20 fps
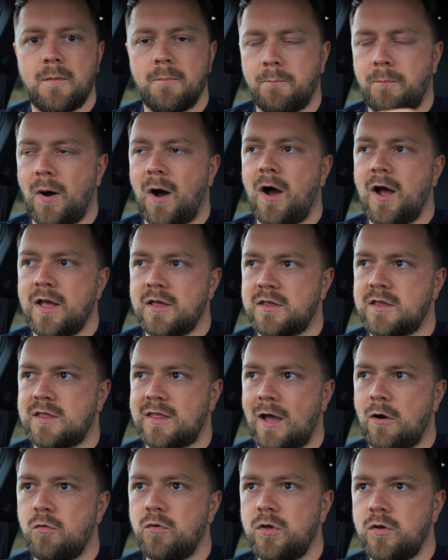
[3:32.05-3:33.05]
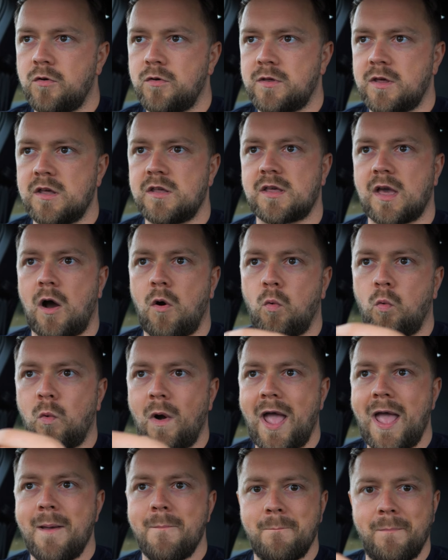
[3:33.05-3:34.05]
but it still uses a
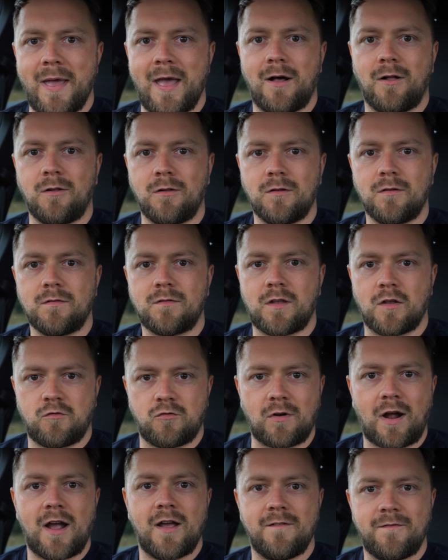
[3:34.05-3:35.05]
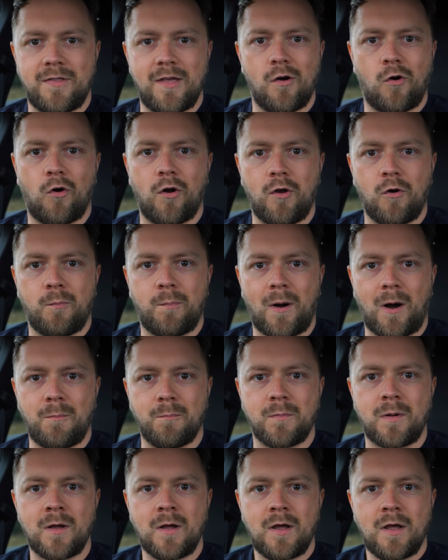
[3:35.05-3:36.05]
wet belt to drive the oil
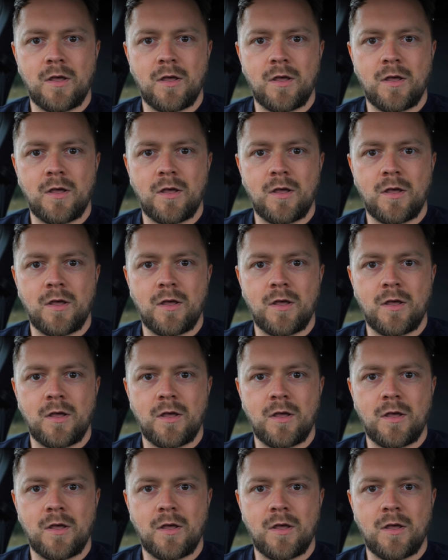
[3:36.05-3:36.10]
pump.